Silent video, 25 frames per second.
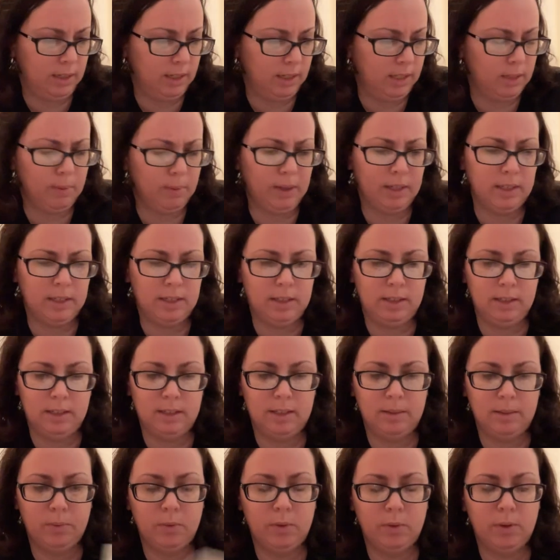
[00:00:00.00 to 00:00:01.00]
expecting
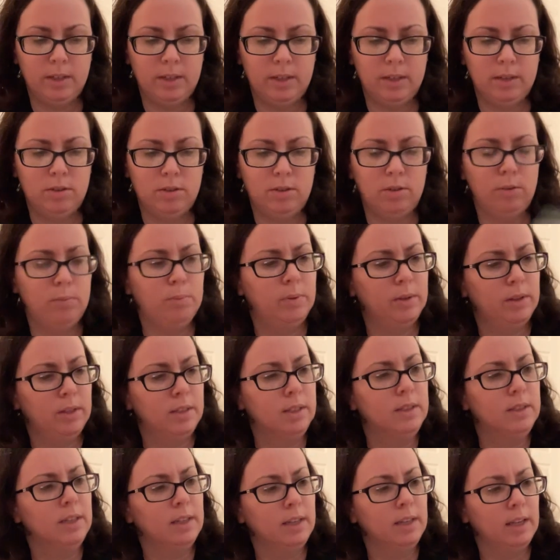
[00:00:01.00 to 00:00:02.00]
someone to put
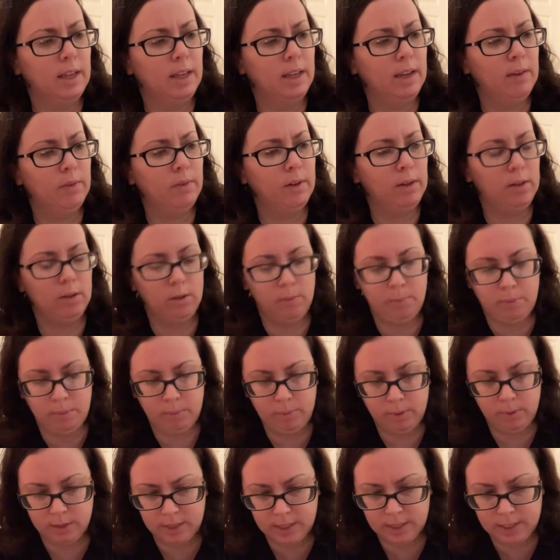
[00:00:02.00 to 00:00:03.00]
this in an envelope and
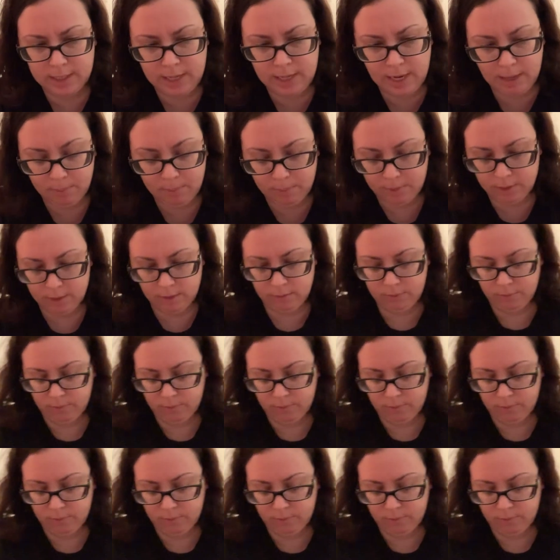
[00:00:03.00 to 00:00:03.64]
put a stamp on it